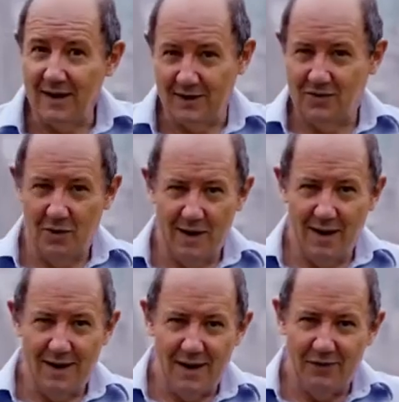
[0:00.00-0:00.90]
this during
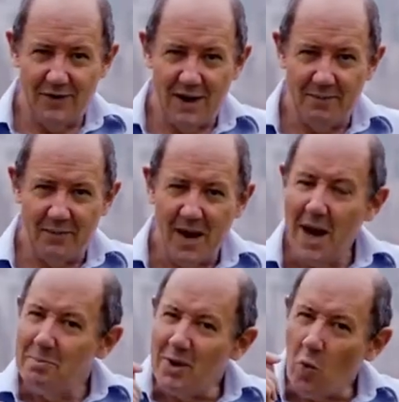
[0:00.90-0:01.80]
our lifetime.
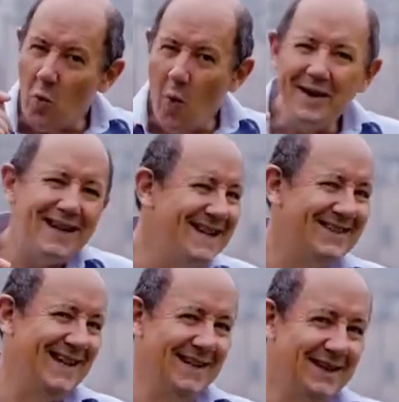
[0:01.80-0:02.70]
But what is
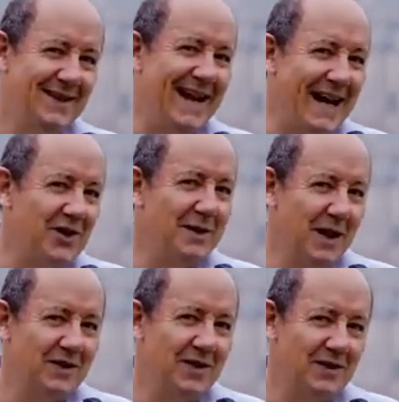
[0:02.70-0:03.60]
it that actually
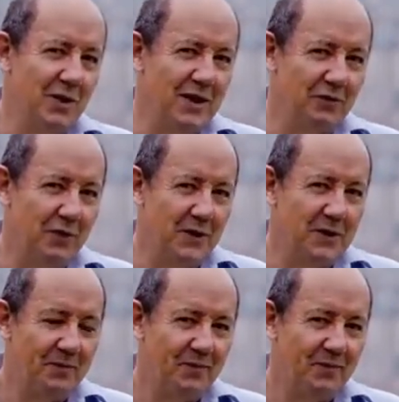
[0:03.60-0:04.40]
makes us so different?